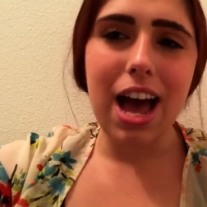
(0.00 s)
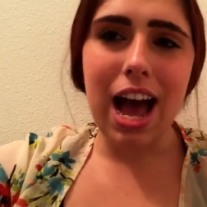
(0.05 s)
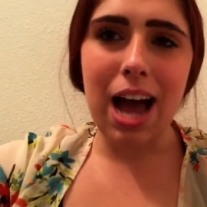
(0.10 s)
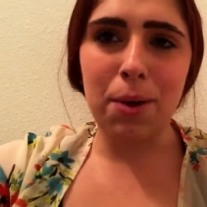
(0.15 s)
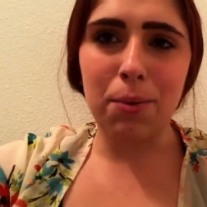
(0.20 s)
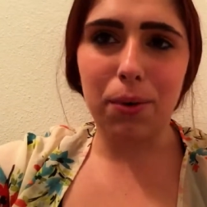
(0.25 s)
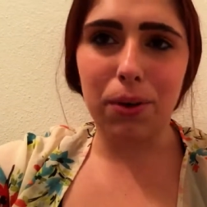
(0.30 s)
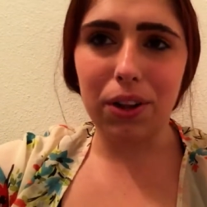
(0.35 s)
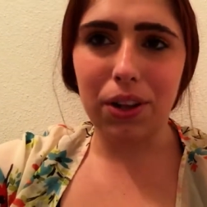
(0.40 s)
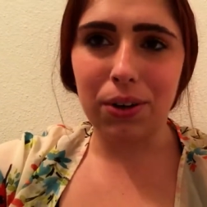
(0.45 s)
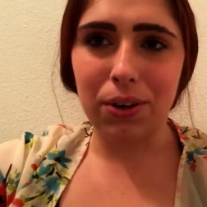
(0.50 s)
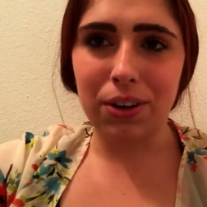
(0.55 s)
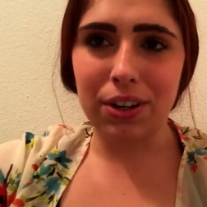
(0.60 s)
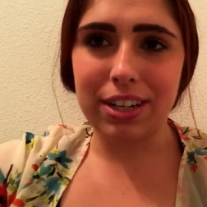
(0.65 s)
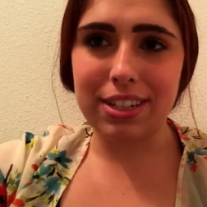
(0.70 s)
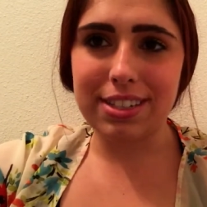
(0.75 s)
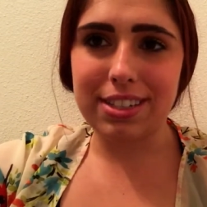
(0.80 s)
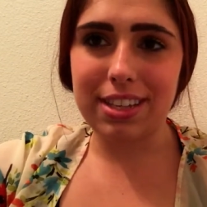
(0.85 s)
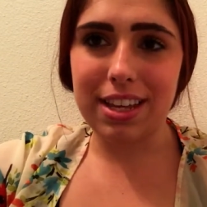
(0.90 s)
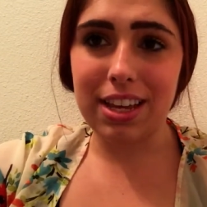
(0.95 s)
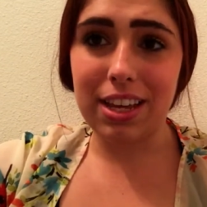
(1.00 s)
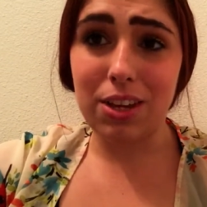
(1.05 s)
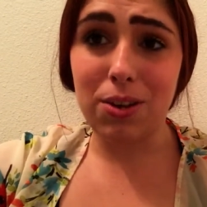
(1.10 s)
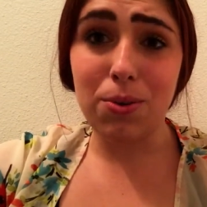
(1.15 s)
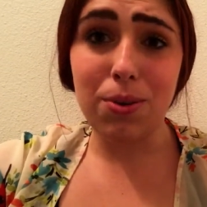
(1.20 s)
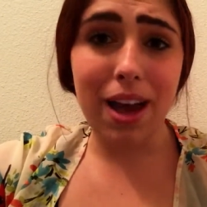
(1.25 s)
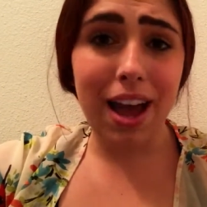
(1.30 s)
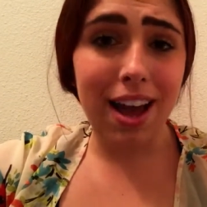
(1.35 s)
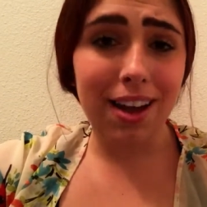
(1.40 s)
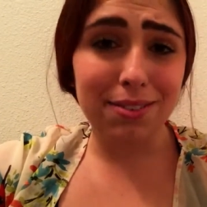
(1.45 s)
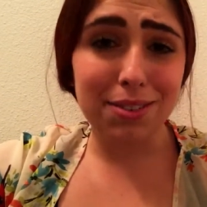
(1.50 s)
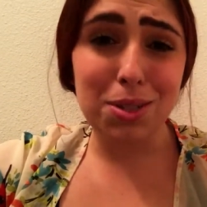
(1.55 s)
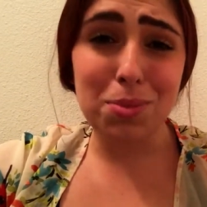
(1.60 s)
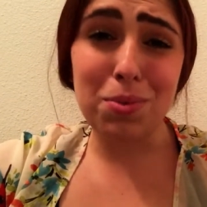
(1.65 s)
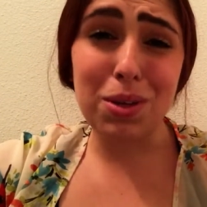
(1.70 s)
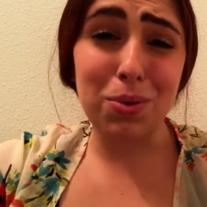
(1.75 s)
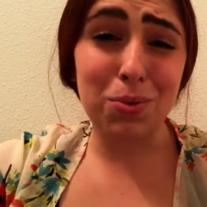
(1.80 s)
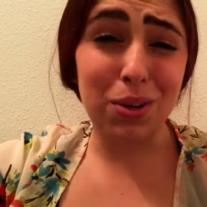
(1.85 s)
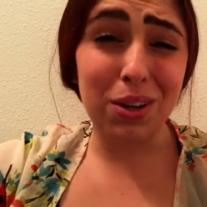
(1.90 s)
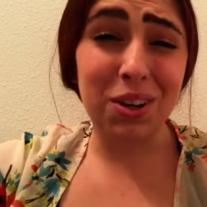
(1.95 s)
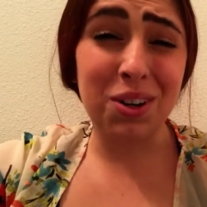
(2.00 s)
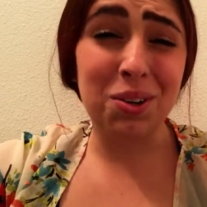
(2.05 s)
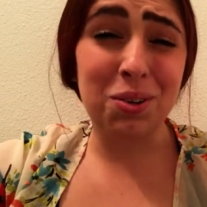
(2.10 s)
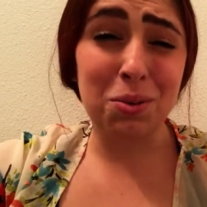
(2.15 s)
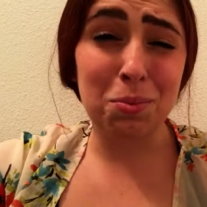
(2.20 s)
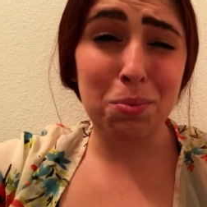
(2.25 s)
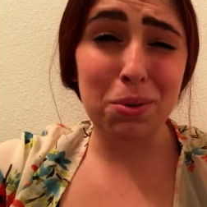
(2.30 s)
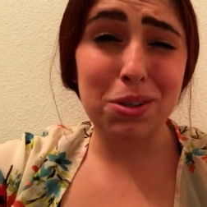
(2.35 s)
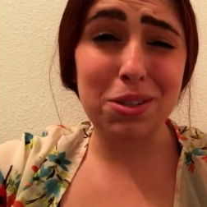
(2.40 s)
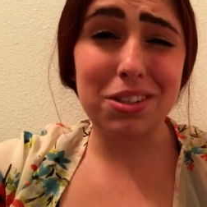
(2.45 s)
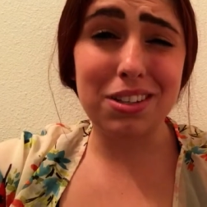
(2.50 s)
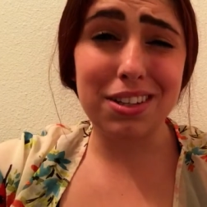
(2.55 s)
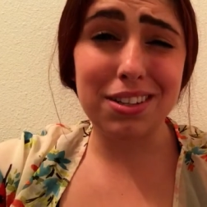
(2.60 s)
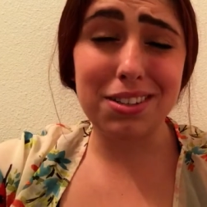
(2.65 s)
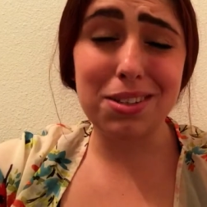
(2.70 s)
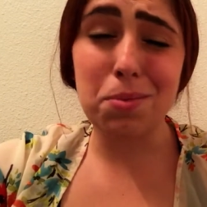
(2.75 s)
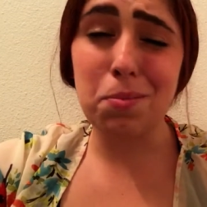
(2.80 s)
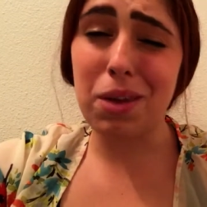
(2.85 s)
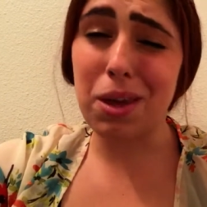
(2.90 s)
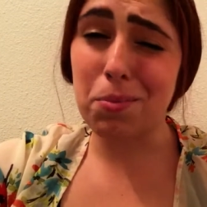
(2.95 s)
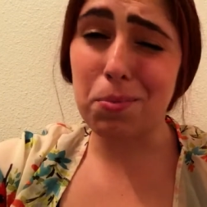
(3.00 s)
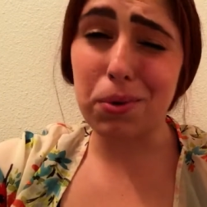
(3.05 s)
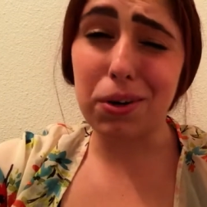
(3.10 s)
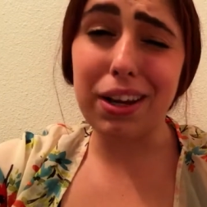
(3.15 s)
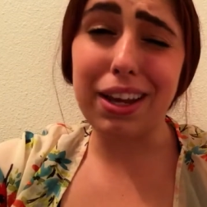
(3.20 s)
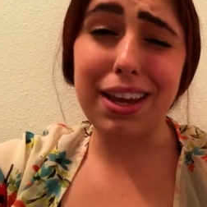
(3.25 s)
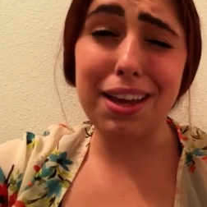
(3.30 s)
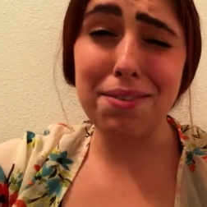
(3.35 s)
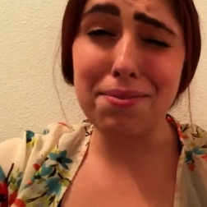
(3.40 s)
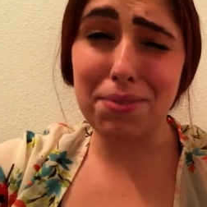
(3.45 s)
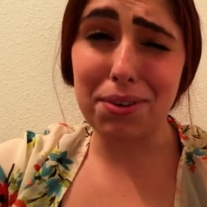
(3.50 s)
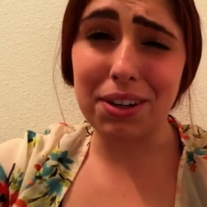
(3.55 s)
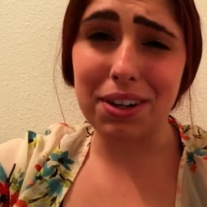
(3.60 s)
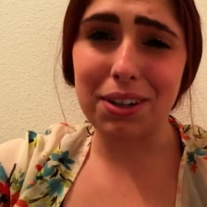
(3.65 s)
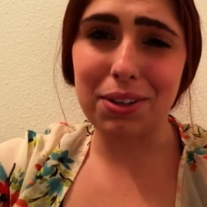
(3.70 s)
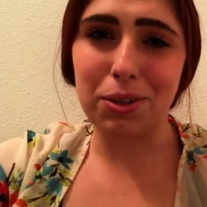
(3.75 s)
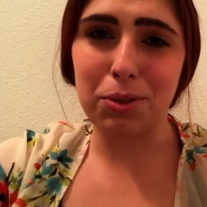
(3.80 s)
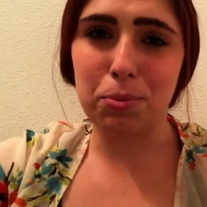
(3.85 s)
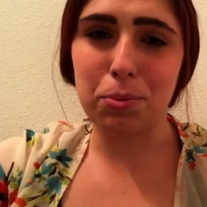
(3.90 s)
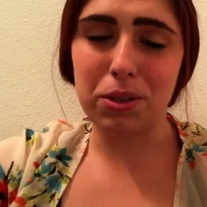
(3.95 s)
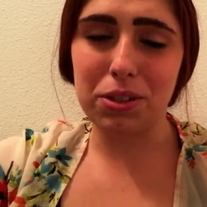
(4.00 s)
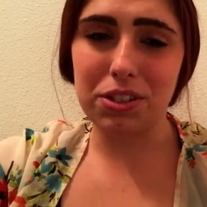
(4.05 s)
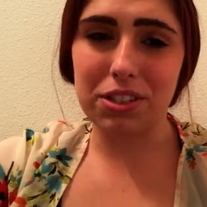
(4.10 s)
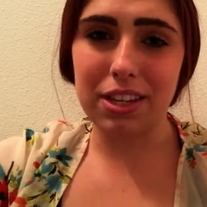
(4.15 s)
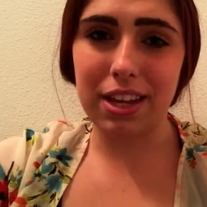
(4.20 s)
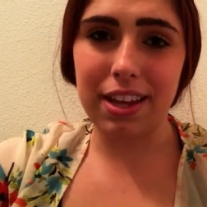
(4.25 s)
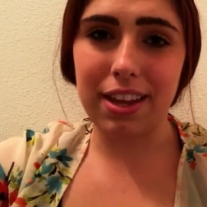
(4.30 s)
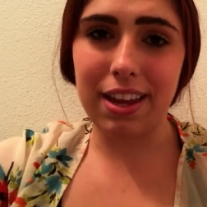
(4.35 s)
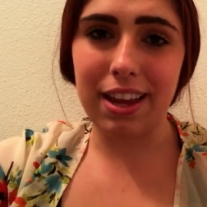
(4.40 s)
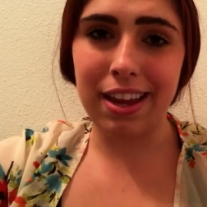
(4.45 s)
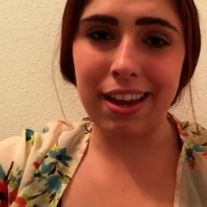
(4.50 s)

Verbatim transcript: I will learn is that you have to be 100% to be able to give 100%.